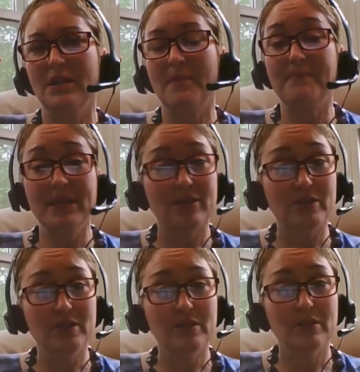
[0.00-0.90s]

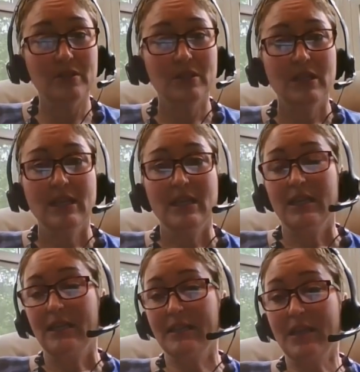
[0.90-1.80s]
bill
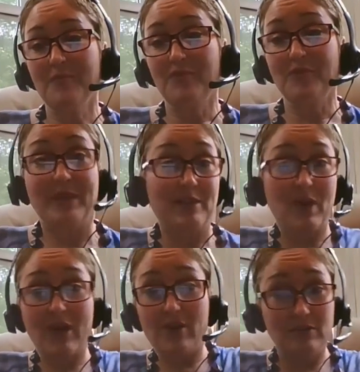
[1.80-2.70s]
can come from
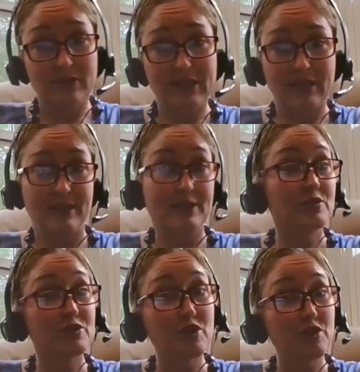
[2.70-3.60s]
anywhere, like an
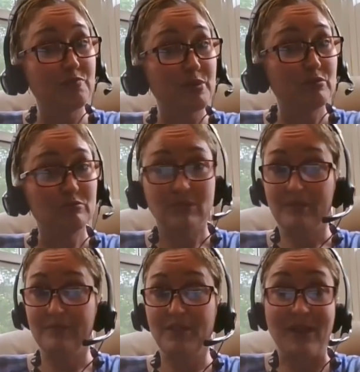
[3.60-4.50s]
interest group.
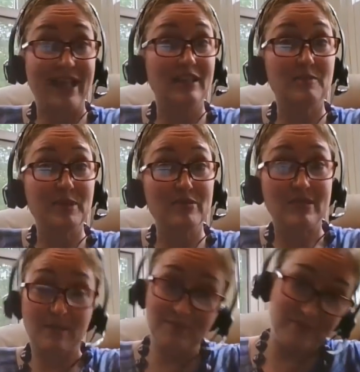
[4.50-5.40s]
ALEC bills
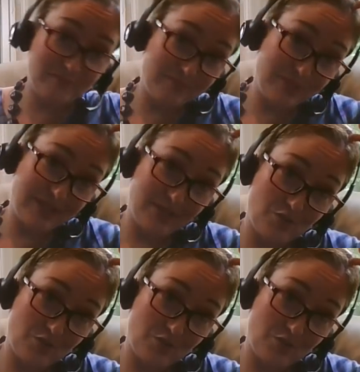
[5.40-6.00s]
comes from like a